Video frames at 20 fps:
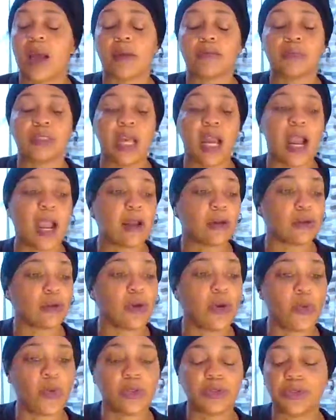I'm tired
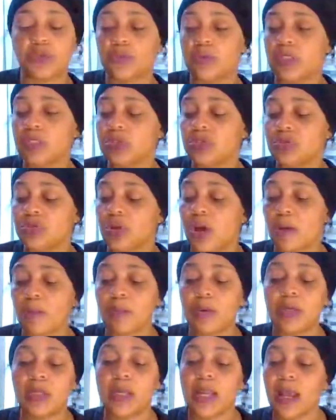of going through this. You know,
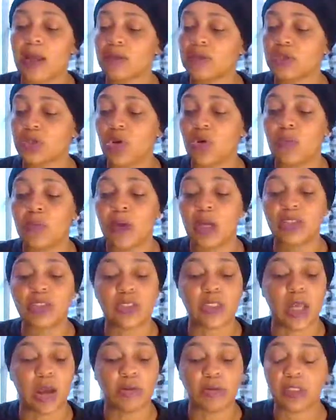I'm putting out so
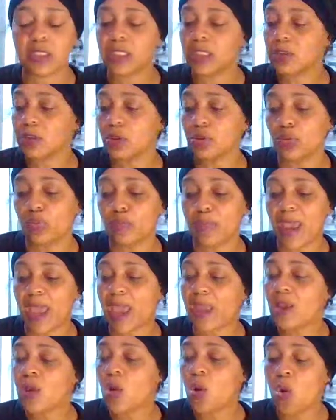much and I only get little
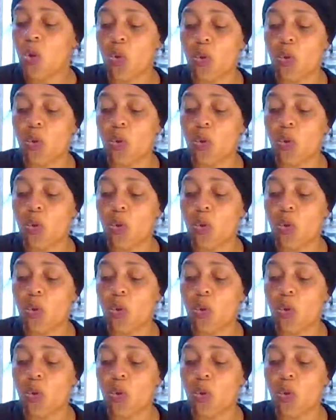back.